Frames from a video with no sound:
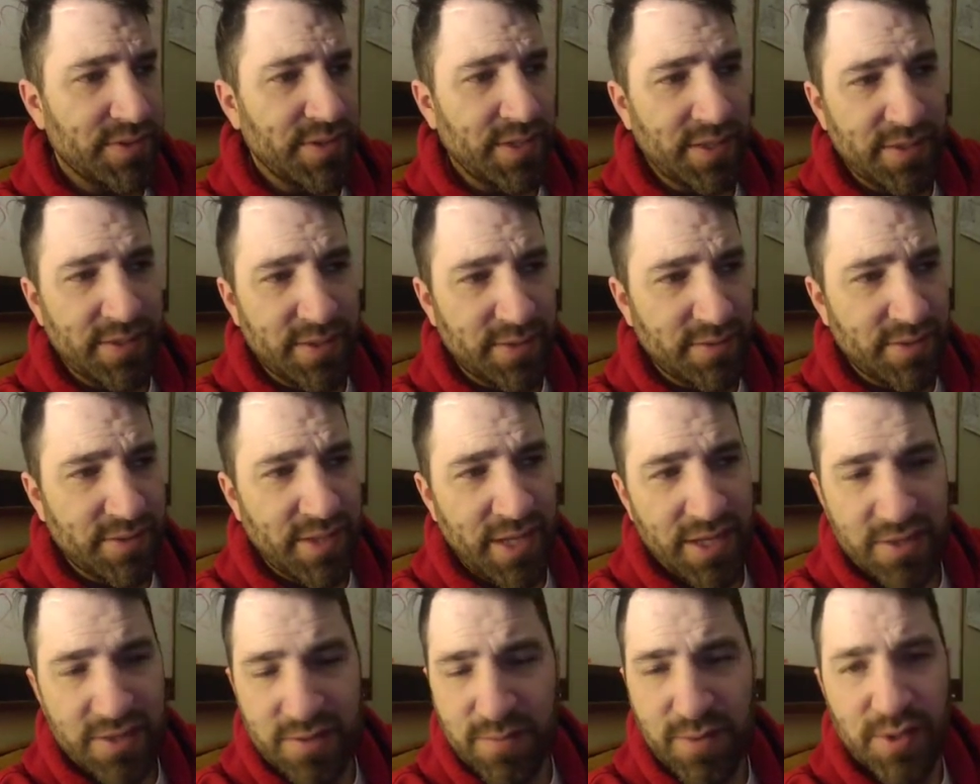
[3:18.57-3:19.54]
Like the
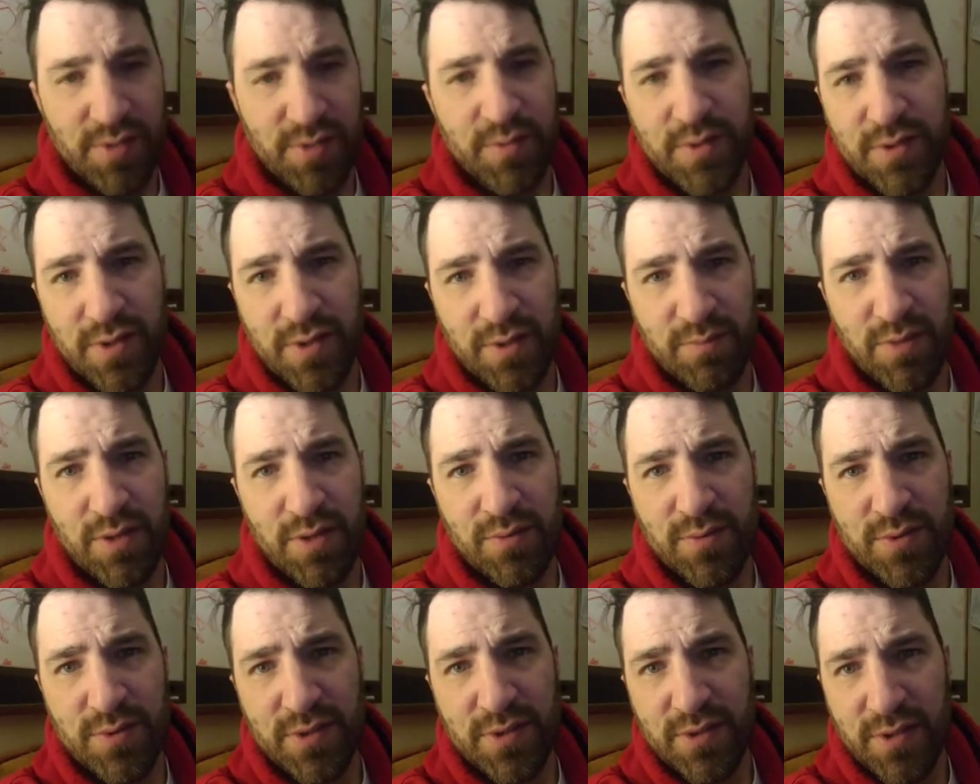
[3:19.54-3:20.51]
last spirit we talked about
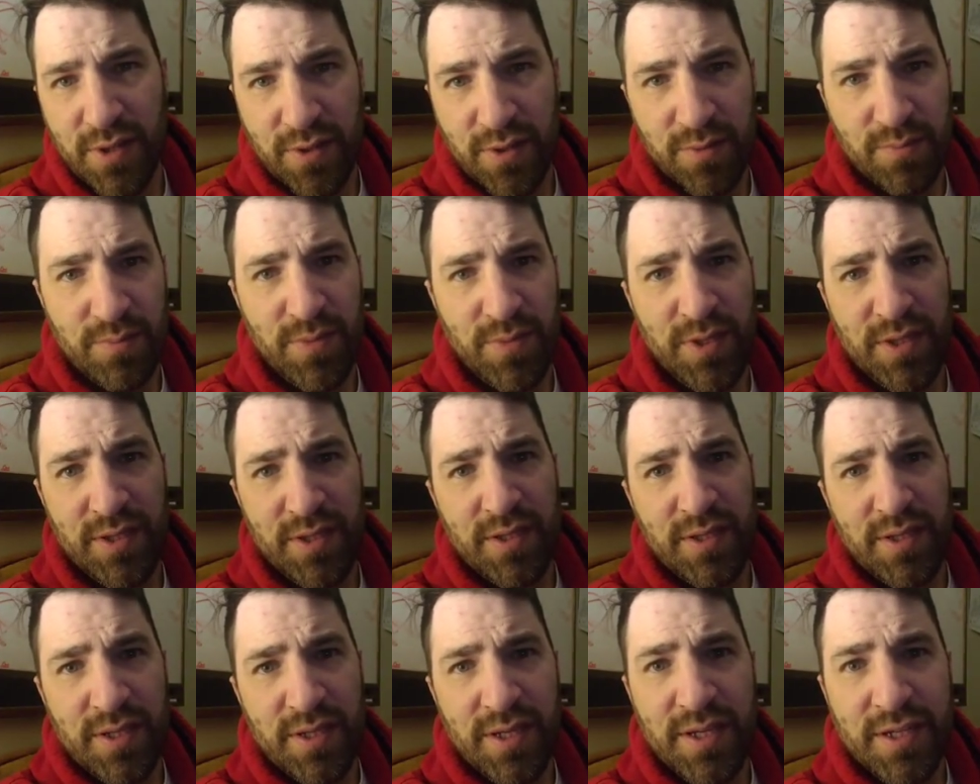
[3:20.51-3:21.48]
was a dumb
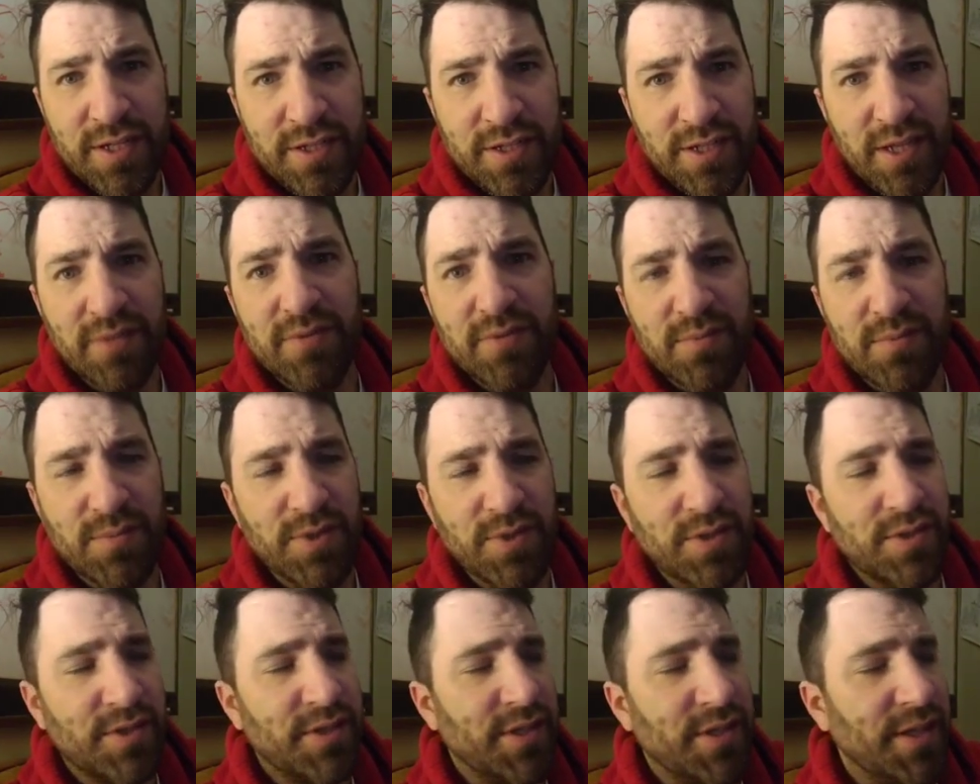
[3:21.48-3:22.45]
and a deaf
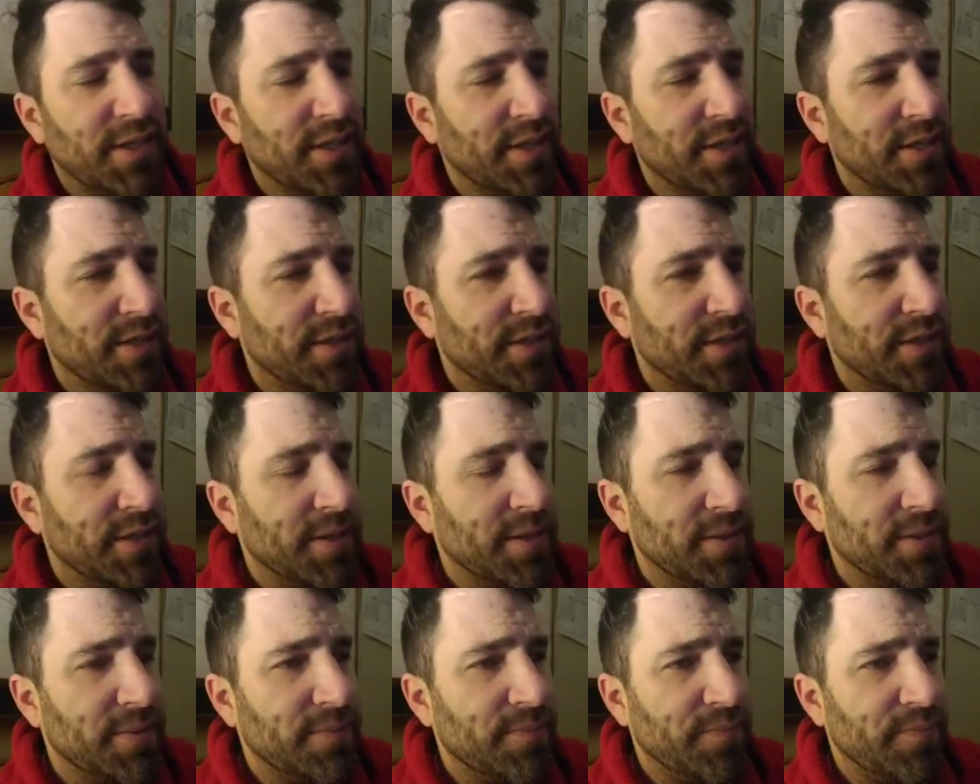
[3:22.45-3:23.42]
spirit, and
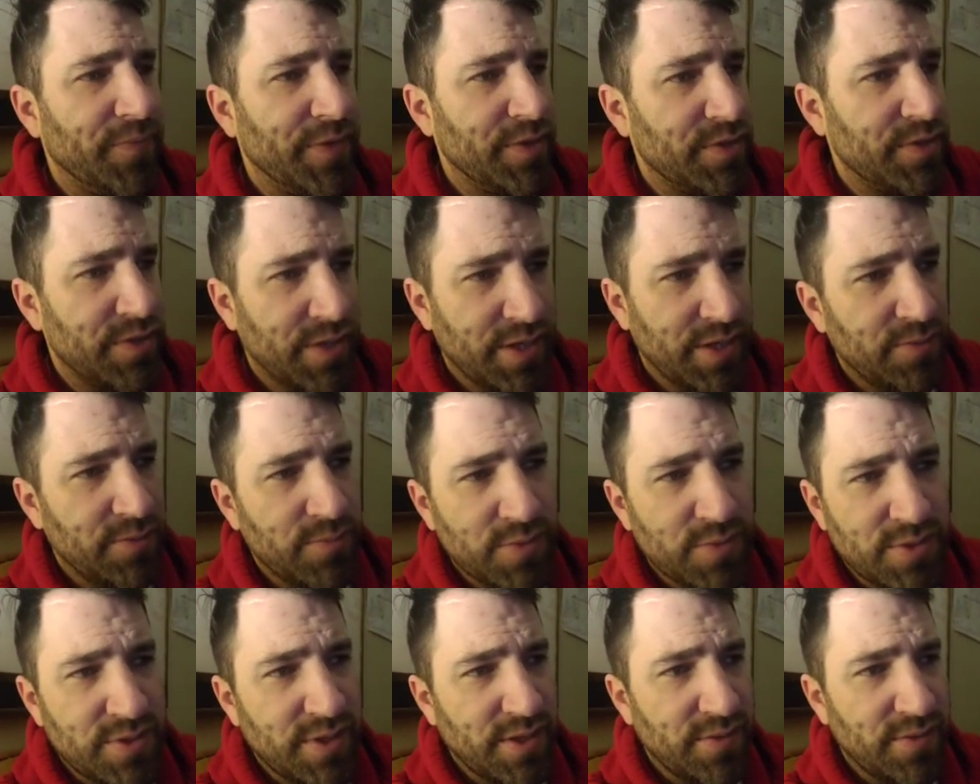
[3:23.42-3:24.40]
um, the child was
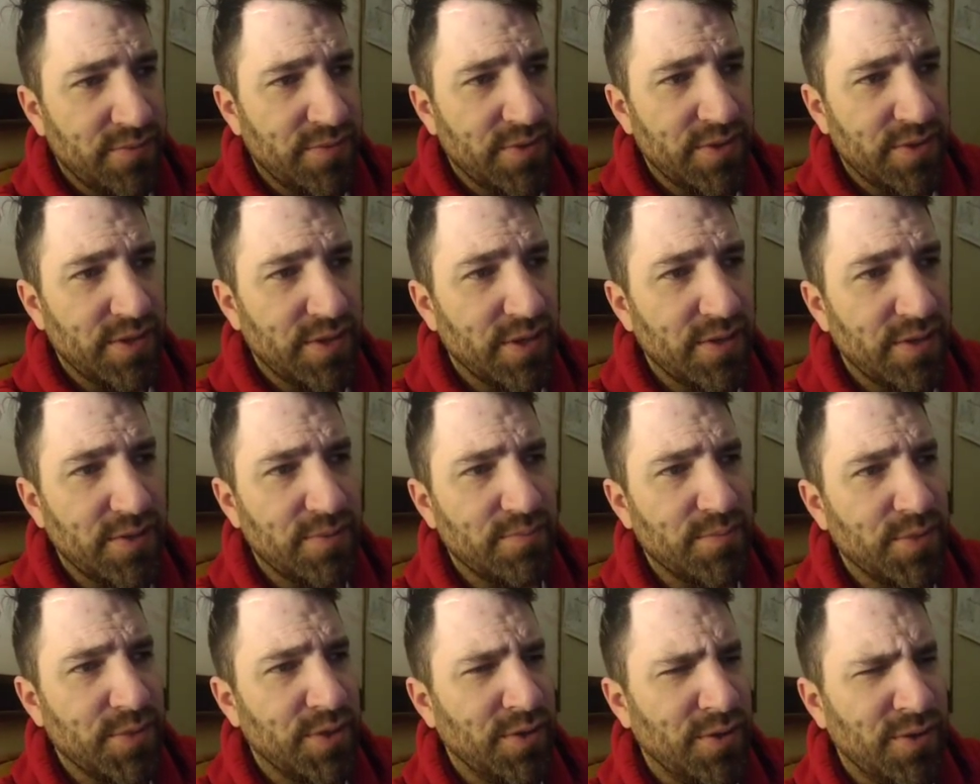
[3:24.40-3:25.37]
deaf and dumb,
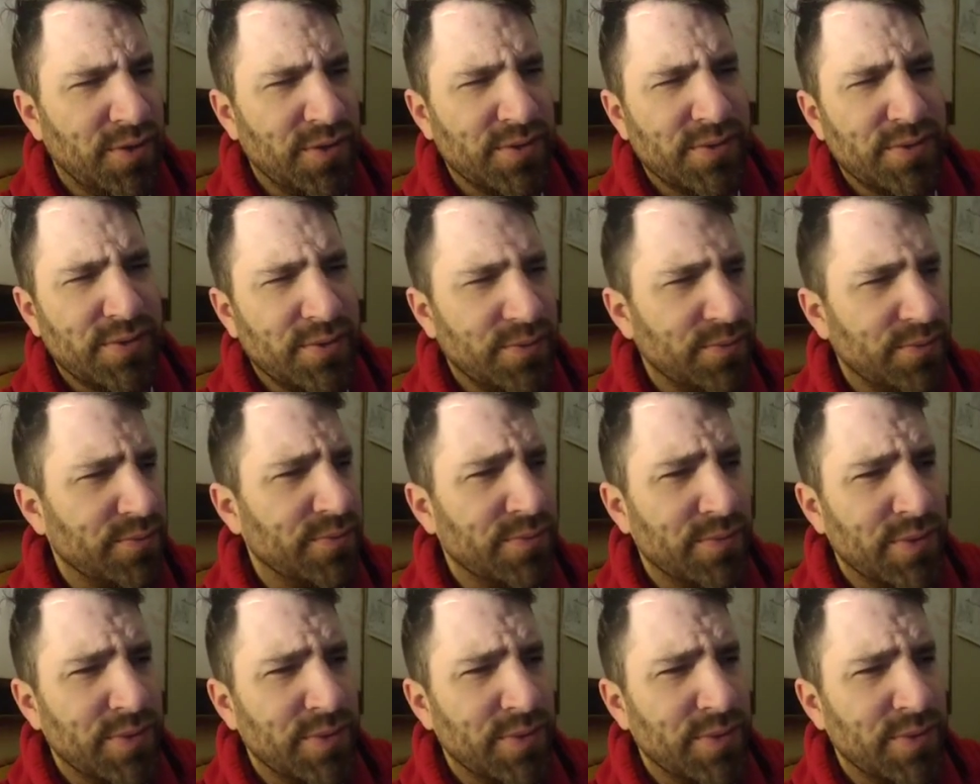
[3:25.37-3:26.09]
but also